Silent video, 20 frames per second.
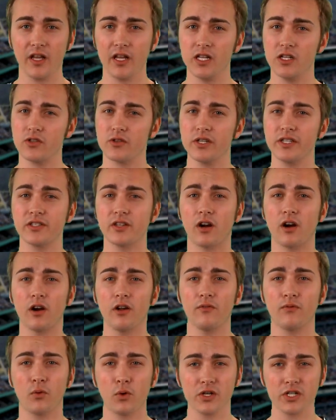Injuries are
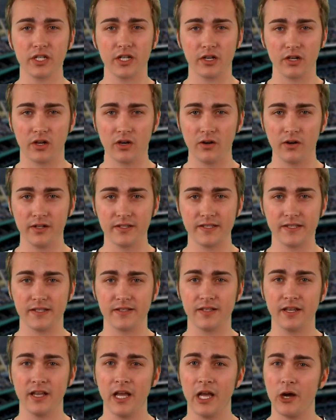unfortunate
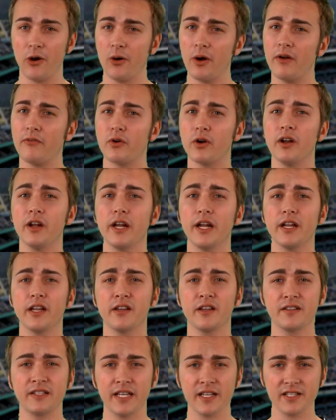occurrences. However, in
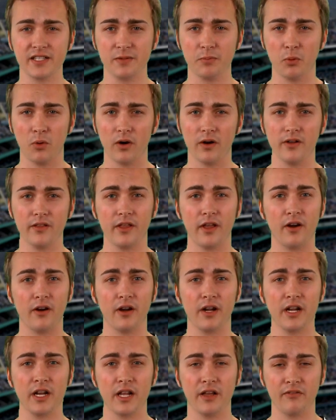an intense sport, they
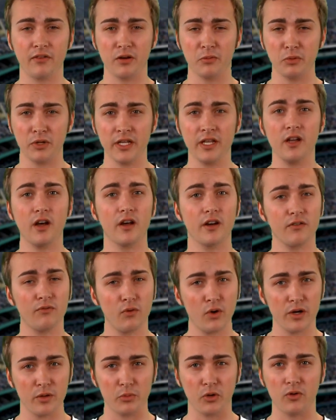are inevitably
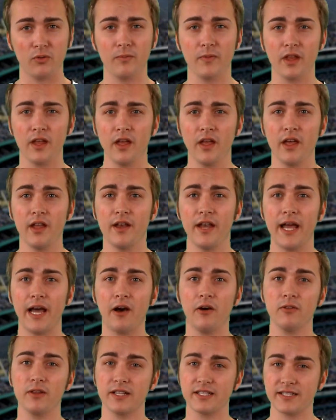unavoidable.
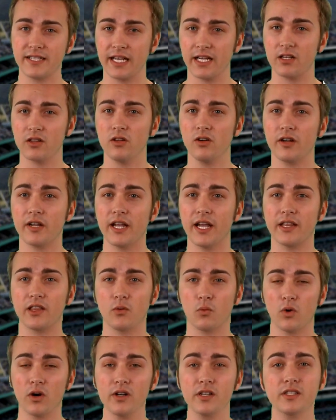Now, let's take a look at
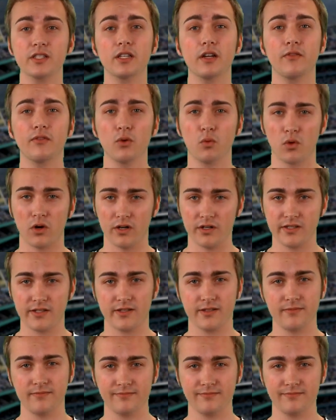the worst of the worst.